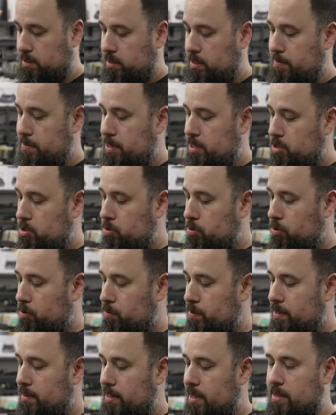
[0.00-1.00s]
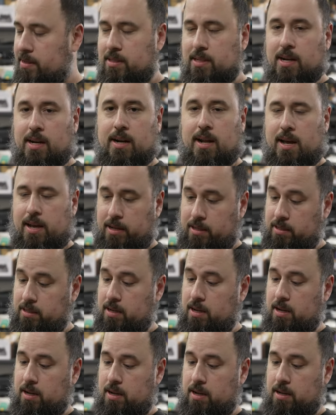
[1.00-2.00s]
limited to 3,000 on ox,
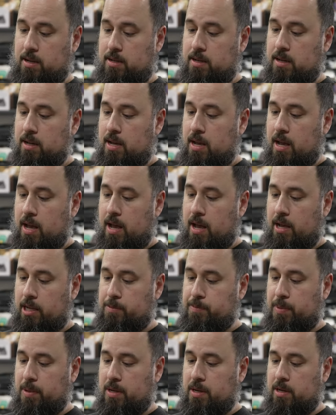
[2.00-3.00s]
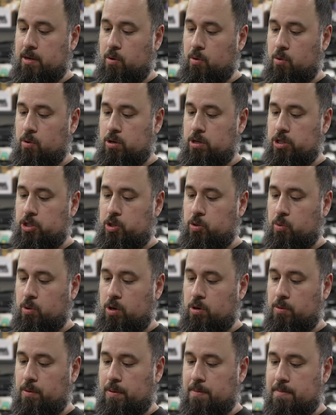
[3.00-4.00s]
ox blood and orange
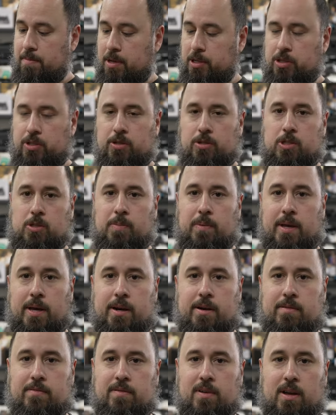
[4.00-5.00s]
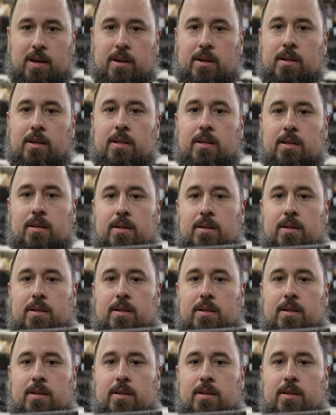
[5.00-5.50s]
swirl with mustard splatter vinyl.